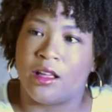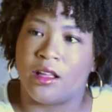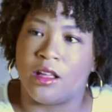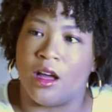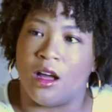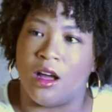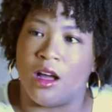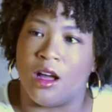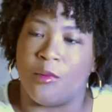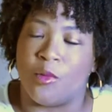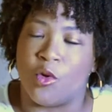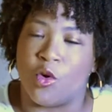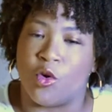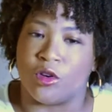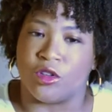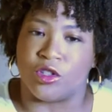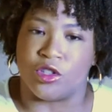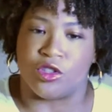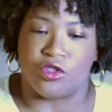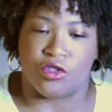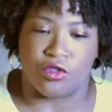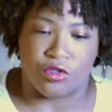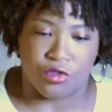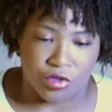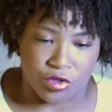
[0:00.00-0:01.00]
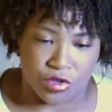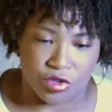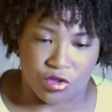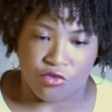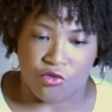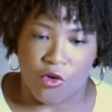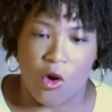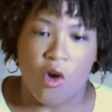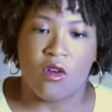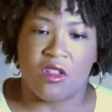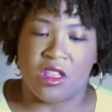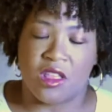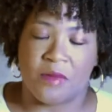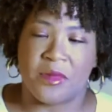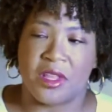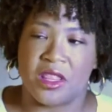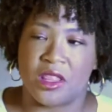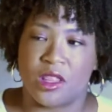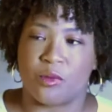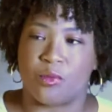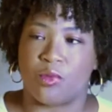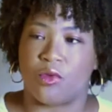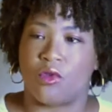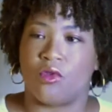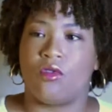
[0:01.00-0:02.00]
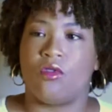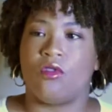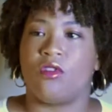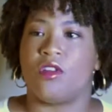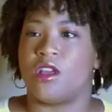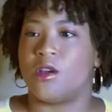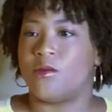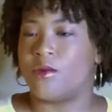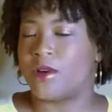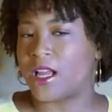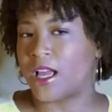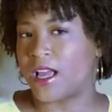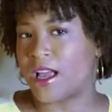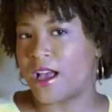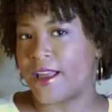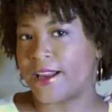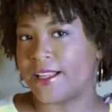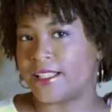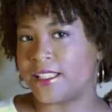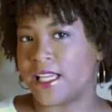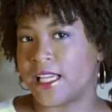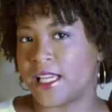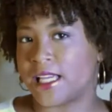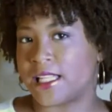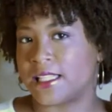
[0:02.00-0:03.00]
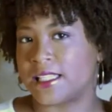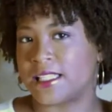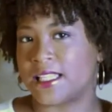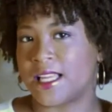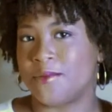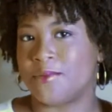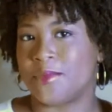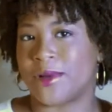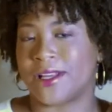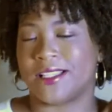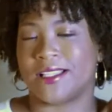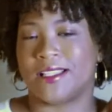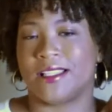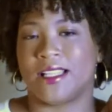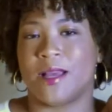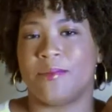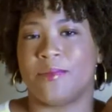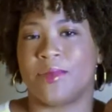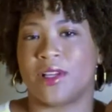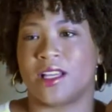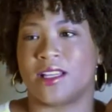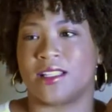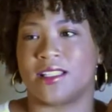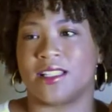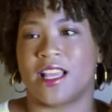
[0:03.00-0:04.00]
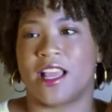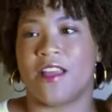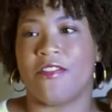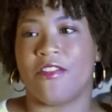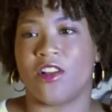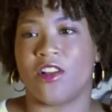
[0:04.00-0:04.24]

or throw them in the pool. You want to kind of take it step by step, because again,